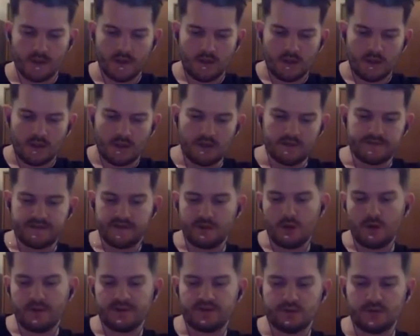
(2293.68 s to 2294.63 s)
is to go
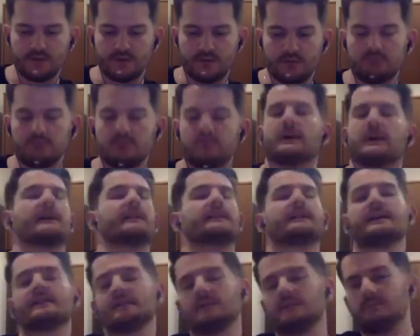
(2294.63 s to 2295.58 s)
into
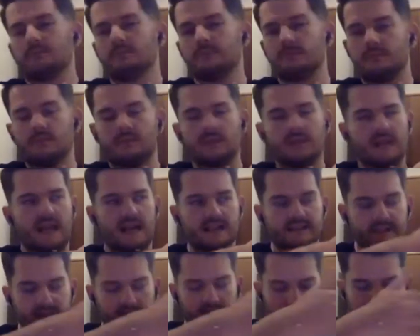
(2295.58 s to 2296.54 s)
the guys
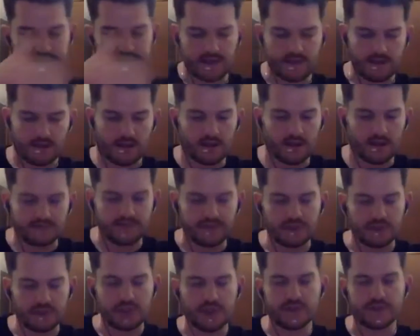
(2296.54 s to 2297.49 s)
that I like,
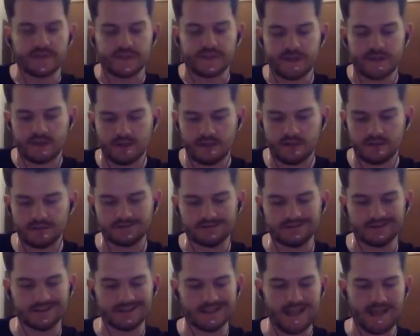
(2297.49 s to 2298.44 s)
Deleuze,
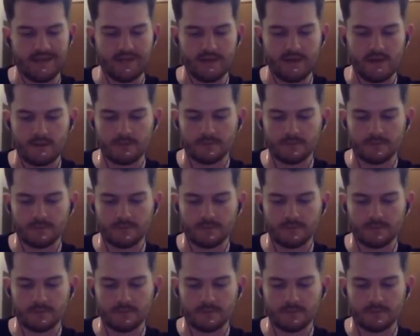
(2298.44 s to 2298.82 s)
Delanda.